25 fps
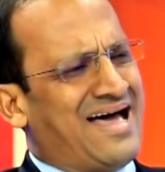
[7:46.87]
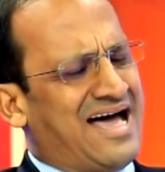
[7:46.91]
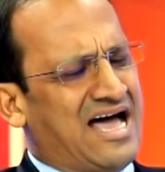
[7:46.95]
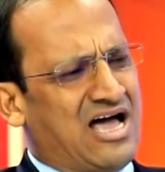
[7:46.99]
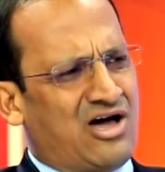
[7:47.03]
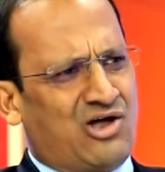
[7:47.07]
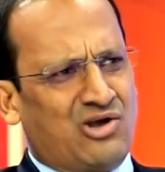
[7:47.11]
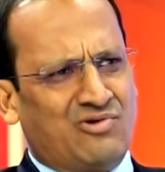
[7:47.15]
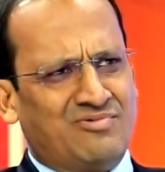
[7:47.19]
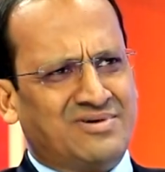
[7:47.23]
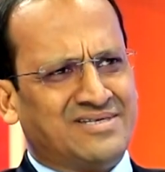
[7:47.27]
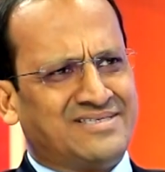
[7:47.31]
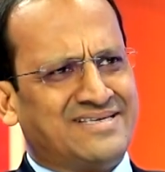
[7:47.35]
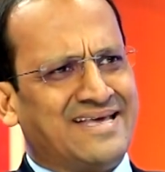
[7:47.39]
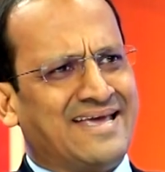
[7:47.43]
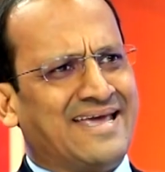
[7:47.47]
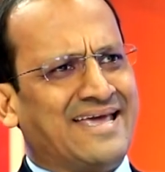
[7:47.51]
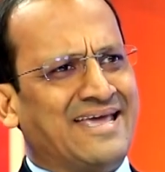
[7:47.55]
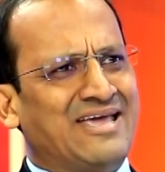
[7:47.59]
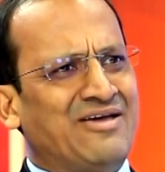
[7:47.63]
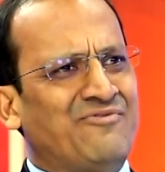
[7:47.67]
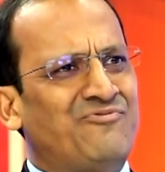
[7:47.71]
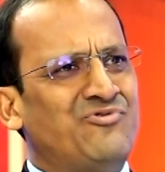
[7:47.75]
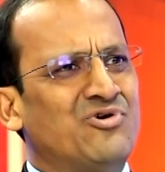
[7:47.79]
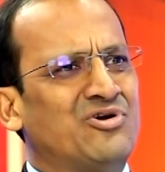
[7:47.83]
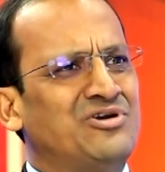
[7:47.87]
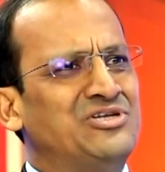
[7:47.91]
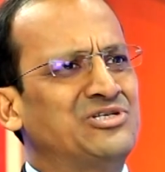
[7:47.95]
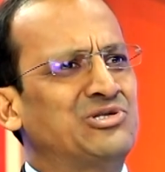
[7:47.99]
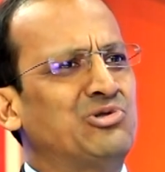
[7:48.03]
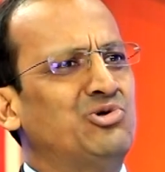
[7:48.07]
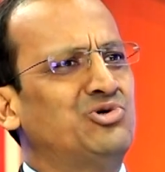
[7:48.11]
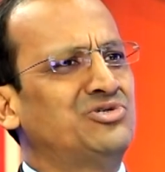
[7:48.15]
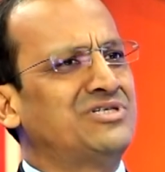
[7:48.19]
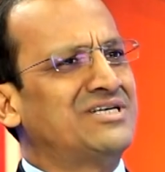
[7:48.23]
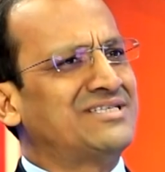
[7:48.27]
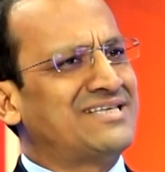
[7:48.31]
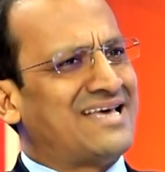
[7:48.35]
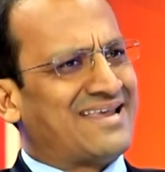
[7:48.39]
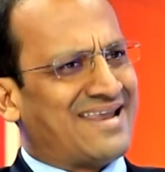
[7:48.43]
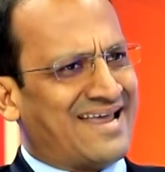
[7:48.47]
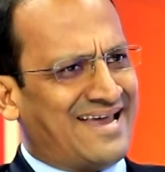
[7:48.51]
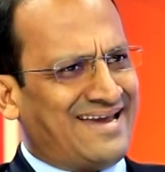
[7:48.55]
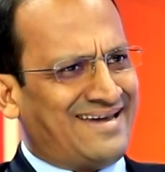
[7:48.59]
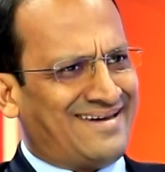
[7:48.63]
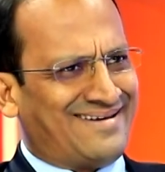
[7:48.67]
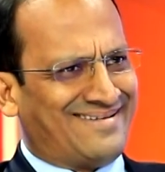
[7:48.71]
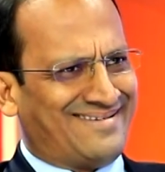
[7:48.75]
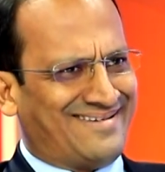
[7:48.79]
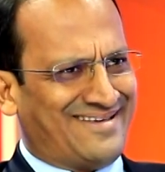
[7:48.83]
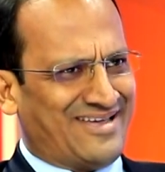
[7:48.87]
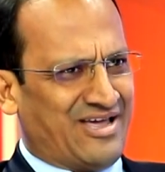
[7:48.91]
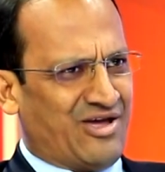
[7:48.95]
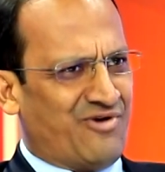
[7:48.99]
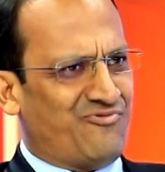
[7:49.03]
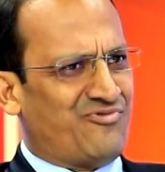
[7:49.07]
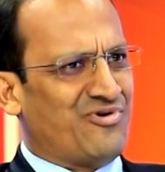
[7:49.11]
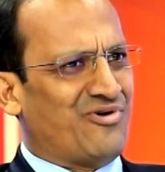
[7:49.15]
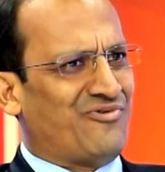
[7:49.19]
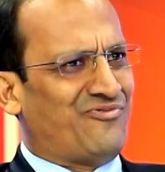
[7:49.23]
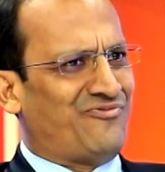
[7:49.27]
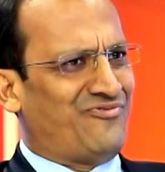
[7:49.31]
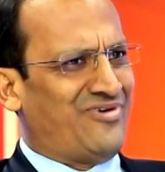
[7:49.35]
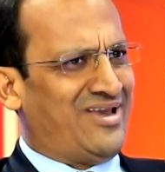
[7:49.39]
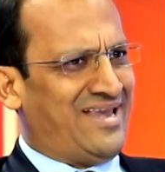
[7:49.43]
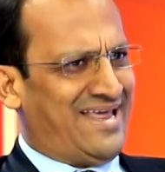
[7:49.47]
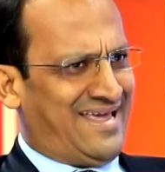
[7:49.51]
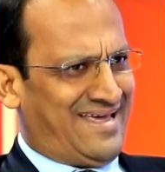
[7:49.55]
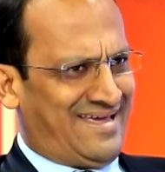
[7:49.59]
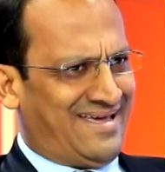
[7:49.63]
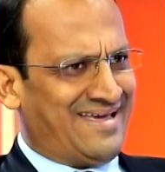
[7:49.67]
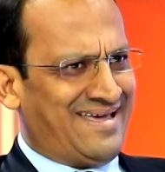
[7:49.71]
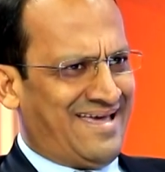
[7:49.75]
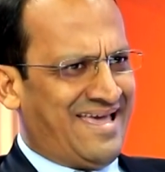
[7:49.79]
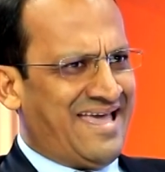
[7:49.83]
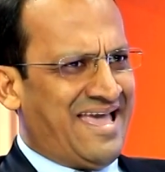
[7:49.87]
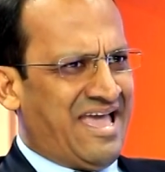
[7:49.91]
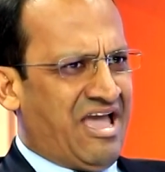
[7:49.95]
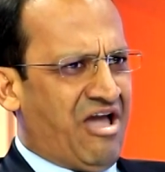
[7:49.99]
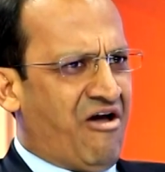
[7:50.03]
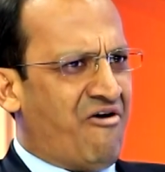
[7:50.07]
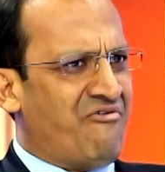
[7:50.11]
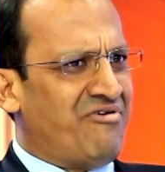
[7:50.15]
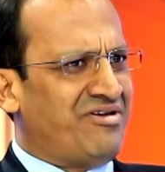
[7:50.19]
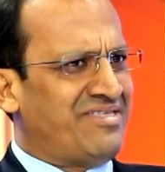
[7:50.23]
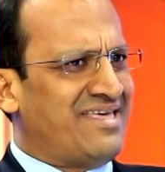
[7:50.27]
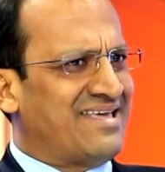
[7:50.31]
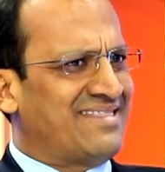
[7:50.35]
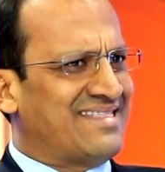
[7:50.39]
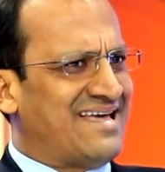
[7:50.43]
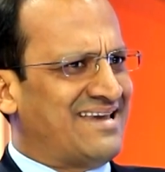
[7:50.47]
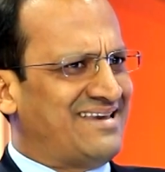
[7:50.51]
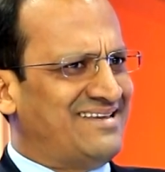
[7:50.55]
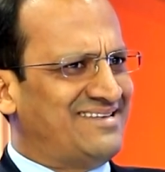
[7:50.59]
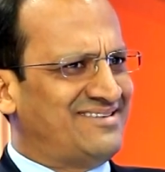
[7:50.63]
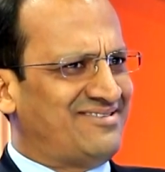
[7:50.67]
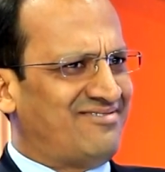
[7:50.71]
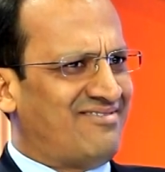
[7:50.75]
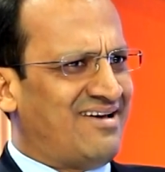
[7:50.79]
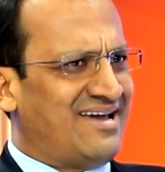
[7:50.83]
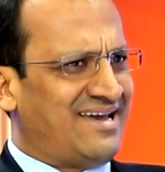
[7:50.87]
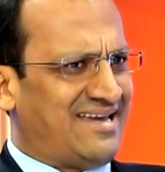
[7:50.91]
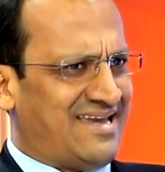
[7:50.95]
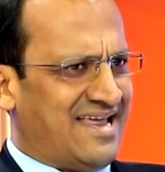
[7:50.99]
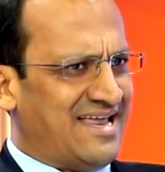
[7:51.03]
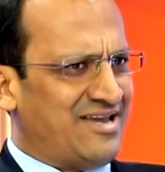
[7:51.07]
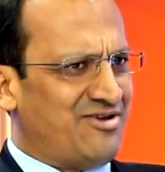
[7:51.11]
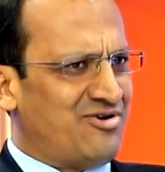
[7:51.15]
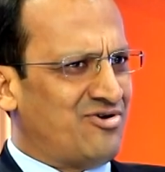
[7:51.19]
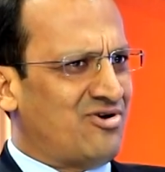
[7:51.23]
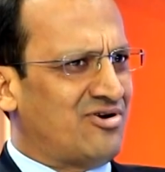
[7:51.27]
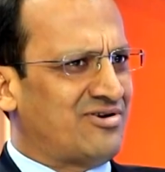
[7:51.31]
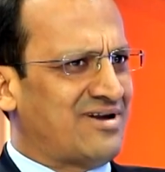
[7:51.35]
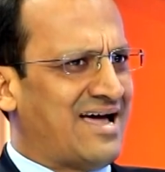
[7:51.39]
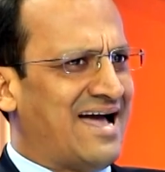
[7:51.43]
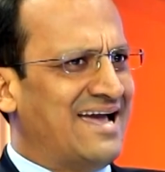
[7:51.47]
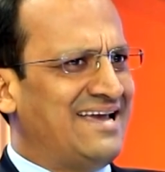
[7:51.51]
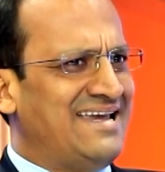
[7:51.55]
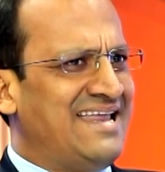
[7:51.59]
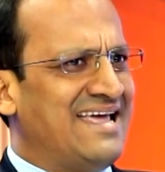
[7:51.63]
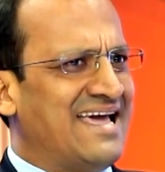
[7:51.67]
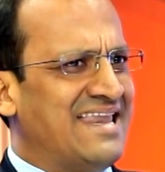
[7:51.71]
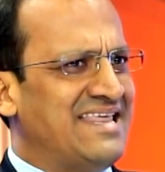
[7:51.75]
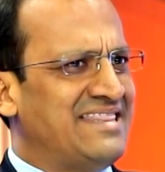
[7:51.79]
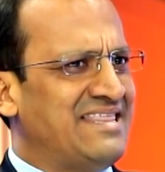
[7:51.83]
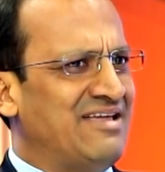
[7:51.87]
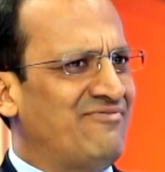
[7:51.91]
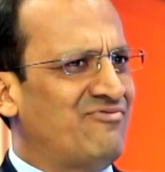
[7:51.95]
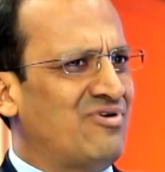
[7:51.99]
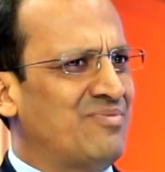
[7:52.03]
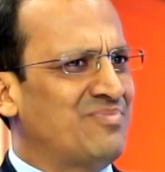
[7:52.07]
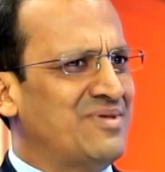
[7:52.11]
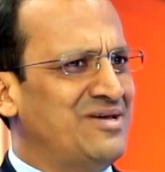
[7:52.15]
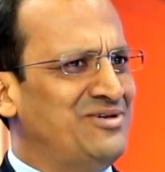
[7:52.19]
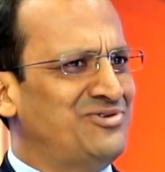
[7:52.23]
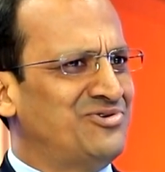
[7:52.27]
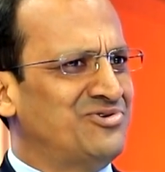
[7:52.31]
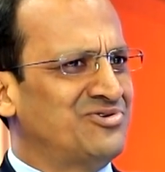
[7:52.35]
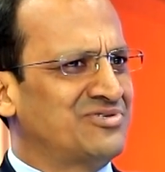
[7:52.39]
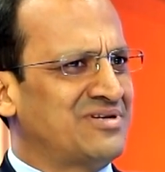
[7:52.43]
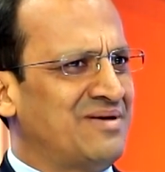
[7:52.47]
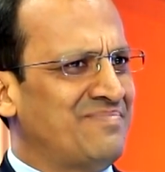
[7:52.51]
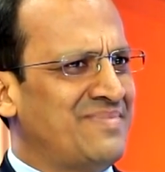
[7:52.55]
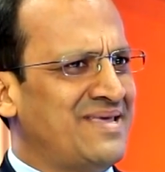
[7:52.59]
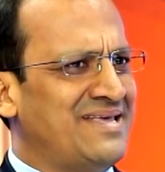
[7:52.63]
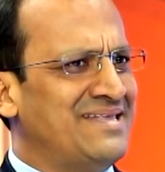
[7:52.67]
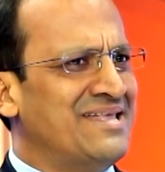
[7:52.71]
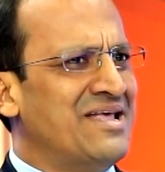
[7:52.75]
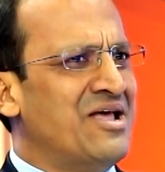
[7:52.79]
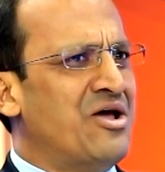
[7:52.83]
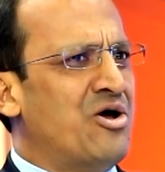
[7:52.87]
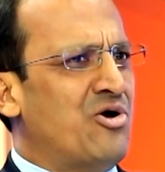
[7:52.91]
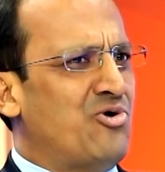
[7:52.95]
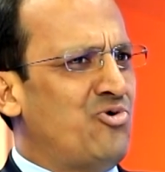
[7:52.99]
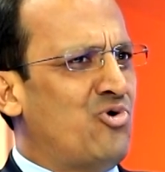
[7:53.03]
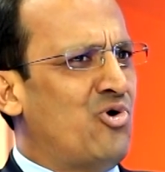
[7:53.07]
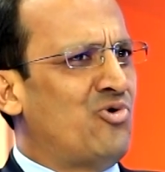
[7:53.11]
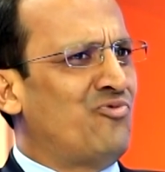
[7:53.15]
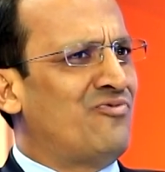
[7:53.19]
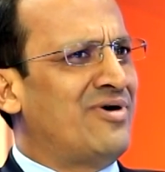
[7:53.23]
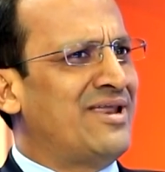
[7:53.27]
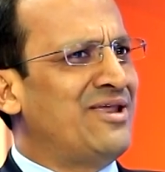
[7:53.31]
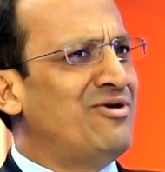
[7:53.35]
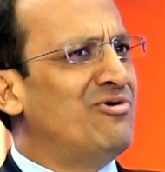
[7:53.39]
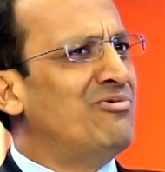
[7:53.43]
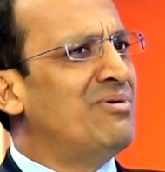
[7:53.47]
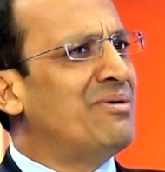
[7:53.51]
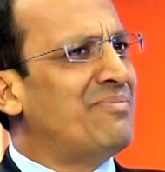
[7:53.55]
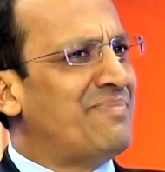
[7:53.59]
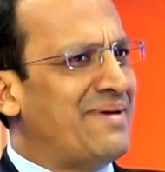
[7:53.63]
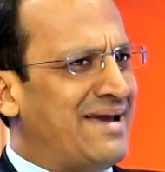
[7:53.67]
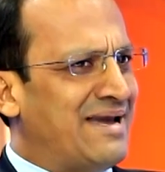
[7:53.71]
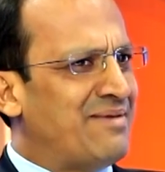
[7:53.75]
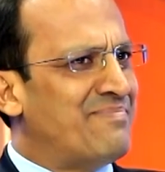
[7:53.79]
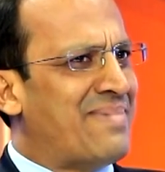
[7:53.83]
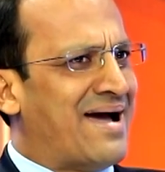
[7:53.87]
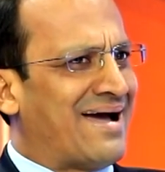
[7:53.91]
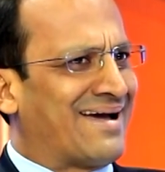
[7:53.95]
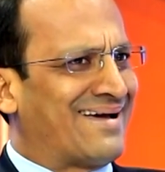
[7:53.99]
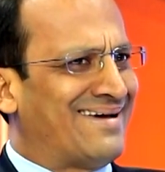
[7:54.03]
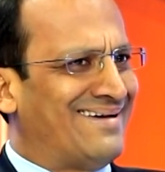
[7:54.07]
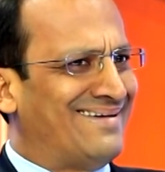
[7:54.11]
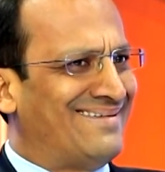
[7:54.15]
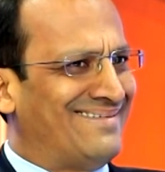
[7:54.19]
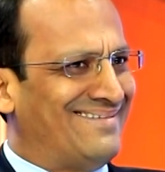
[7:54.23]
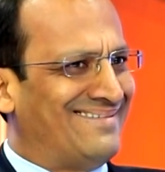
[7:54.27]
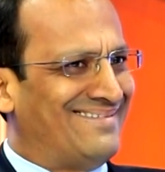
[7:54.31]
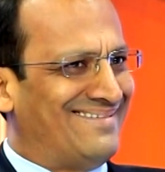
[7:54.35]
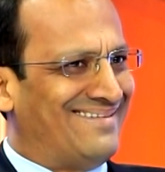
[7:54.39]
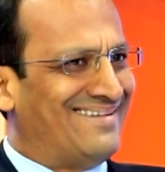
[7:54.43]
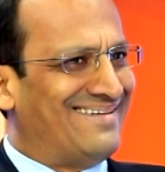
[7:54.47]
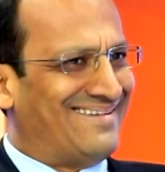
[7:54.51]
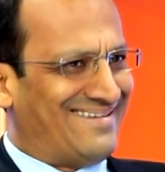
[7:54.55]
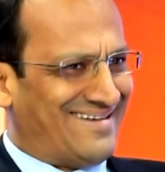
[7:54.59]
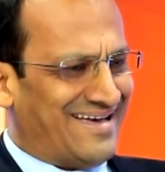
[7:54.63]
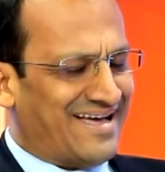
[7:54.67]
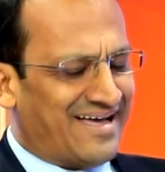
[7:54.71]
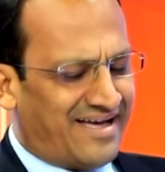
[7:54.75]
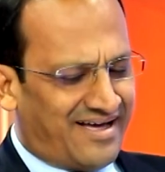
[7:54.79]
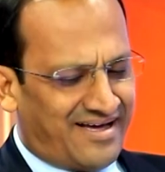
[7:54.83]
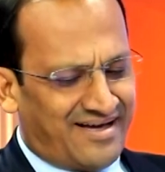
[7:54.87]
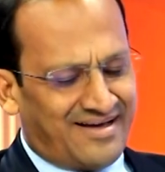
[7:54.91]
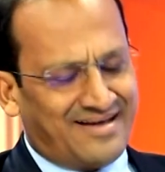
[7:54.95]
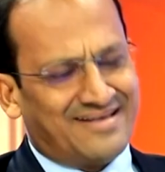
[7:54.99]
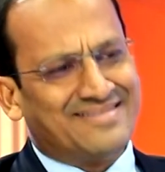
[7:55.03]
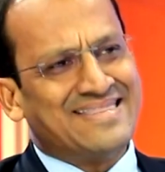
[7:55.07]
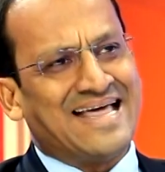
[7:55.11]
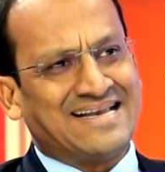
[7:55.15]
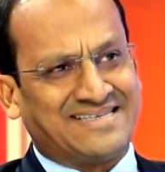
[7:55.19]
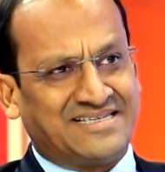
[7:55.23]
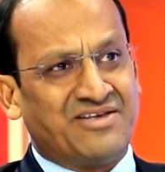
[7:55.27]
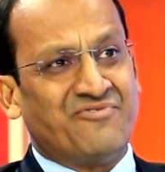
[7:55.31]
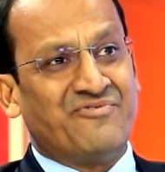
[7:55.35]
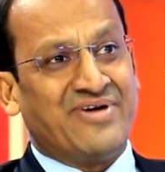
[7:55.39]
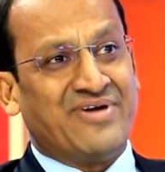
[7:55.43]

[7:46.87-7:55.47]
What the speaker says: I always say, if your disclosures are right, if you're filling everything that is right and you're not hiding anything from the insurance company, don't worry, you'll be paid back. That's a